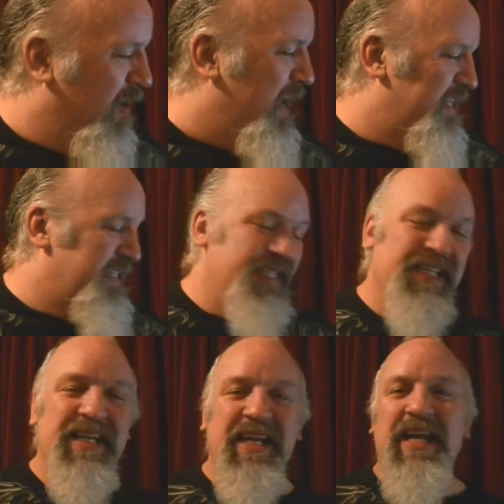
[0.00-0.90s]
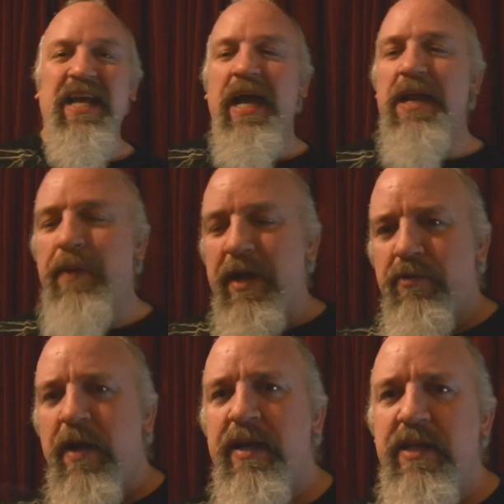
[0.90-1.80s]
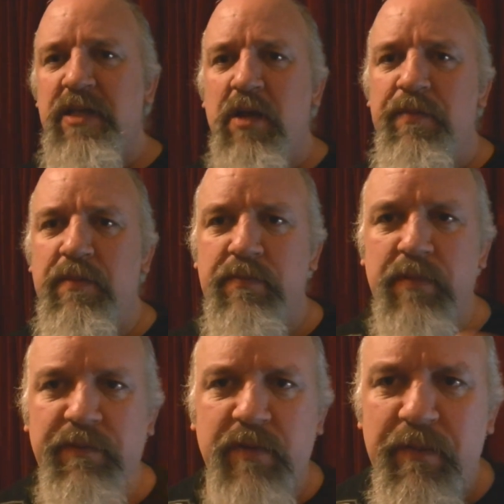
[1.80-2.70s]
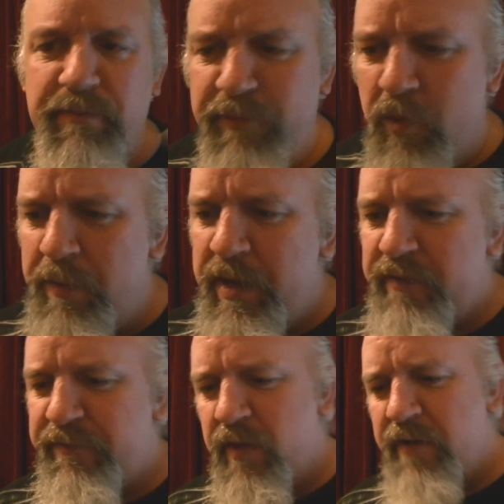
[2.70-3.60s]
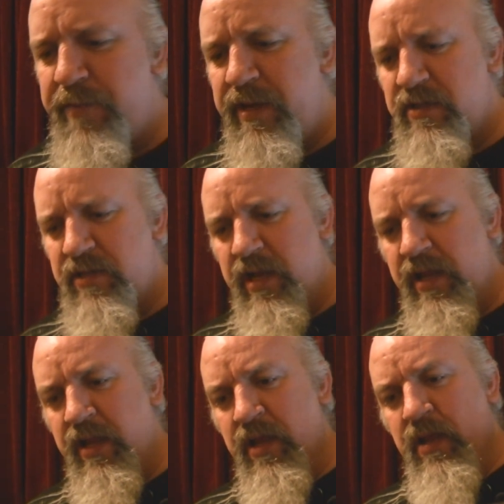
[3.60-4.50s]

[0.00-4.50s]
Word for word: right anyway crack this open I've gone four minutes five minutes nearly